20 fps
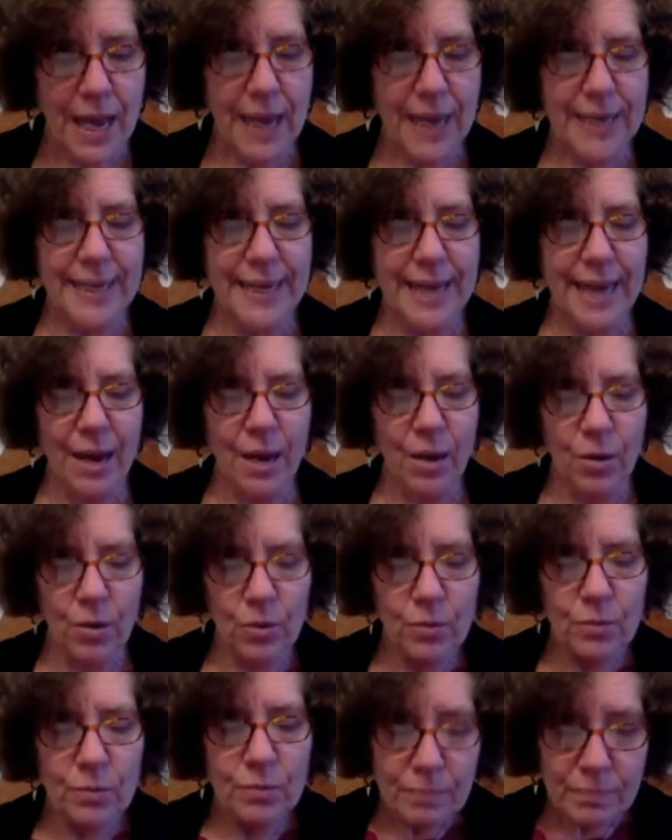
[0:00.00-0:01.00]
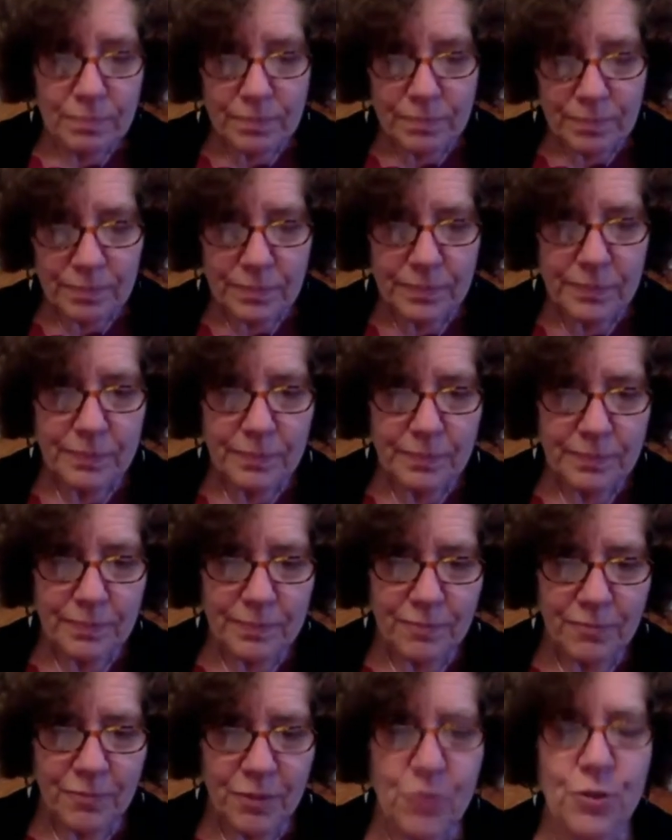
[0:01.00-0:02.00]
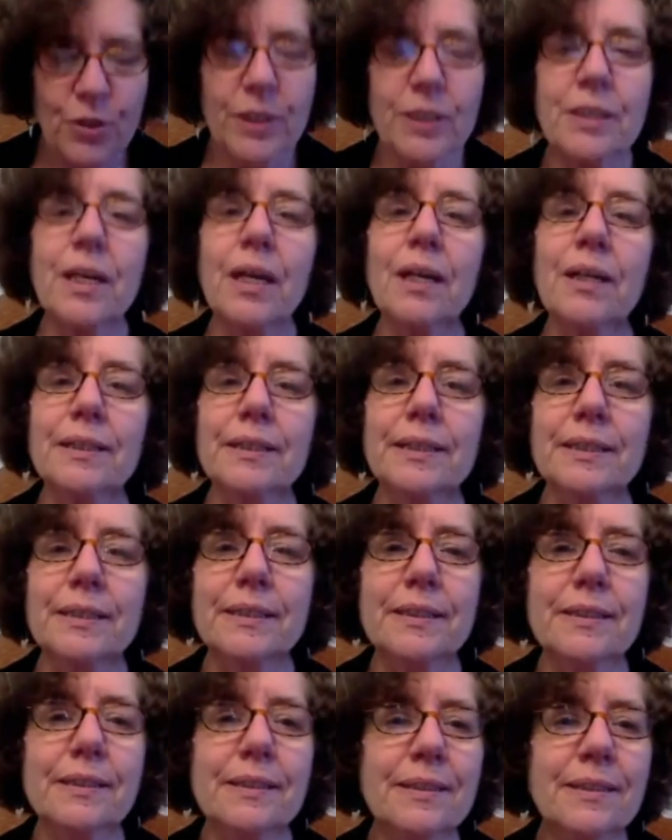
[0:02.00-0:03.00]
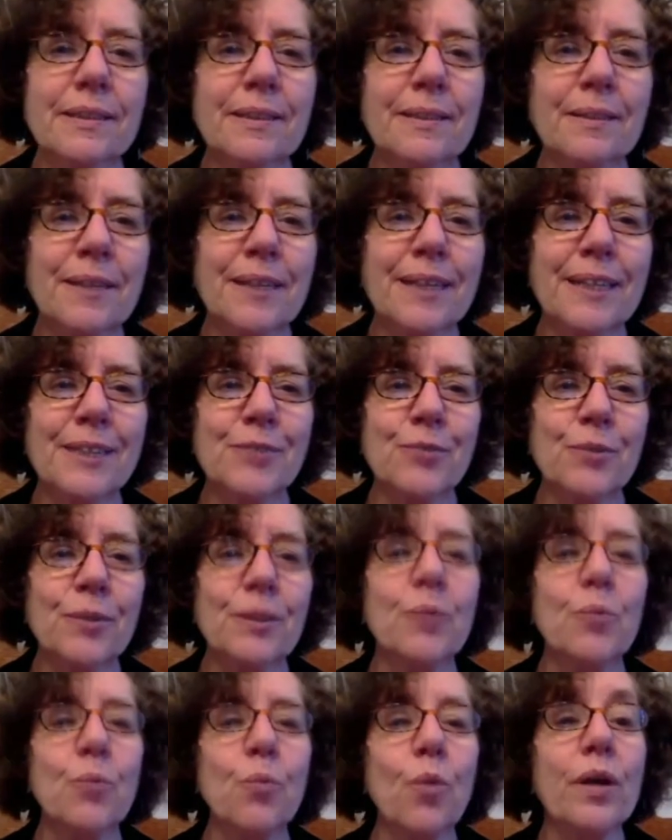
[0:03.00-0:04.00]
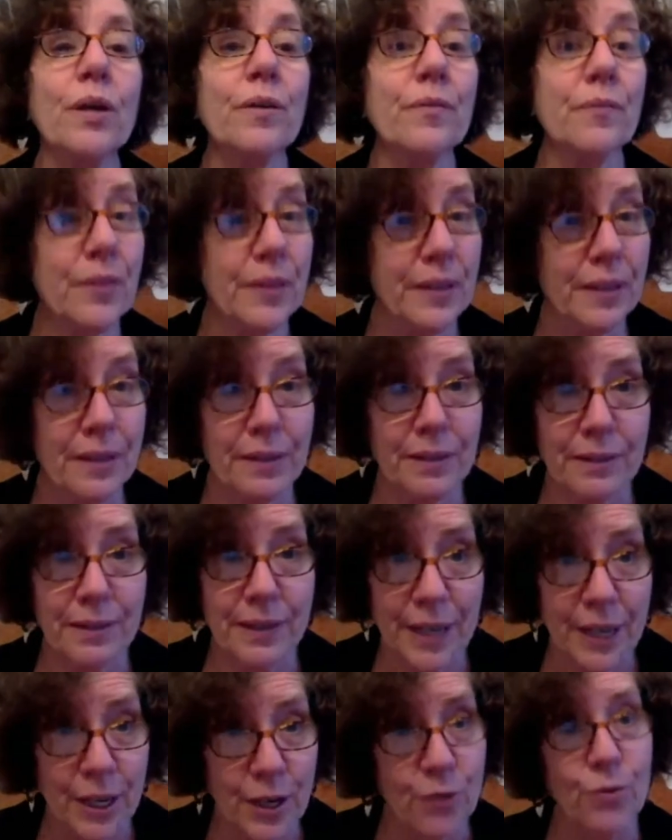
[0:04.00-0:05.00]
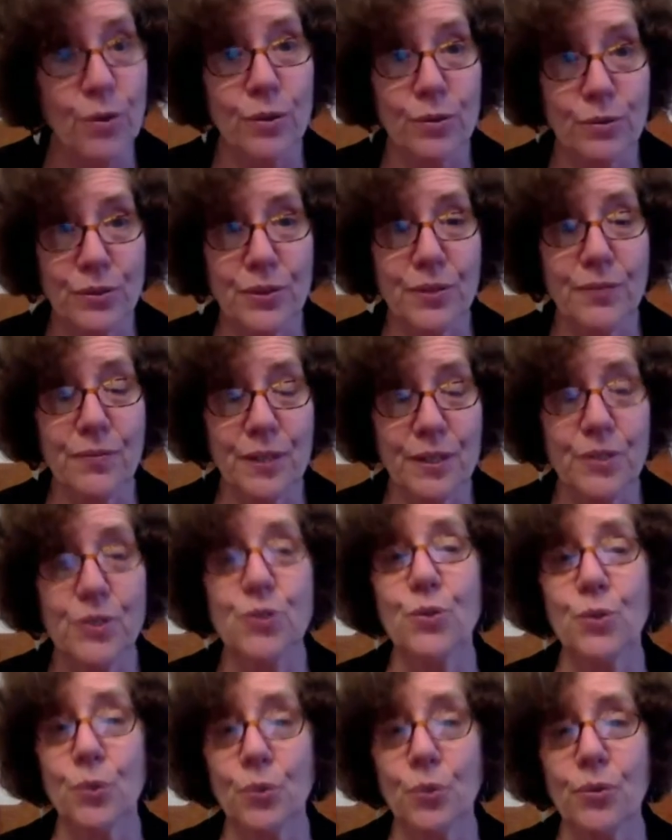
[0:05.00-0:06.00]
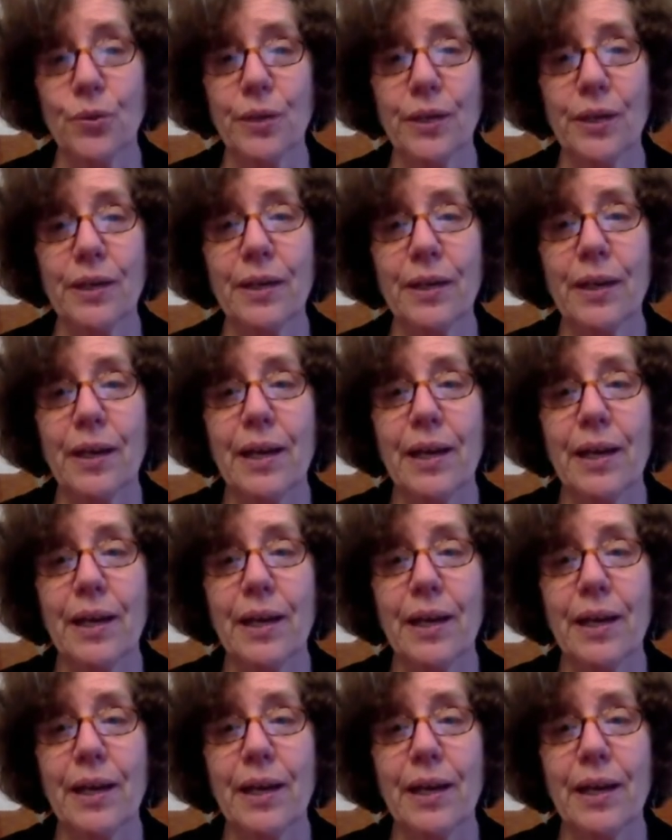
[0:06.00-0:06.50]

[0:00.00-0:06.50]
Now, Frederick Douglass is really one of the heroes of this story.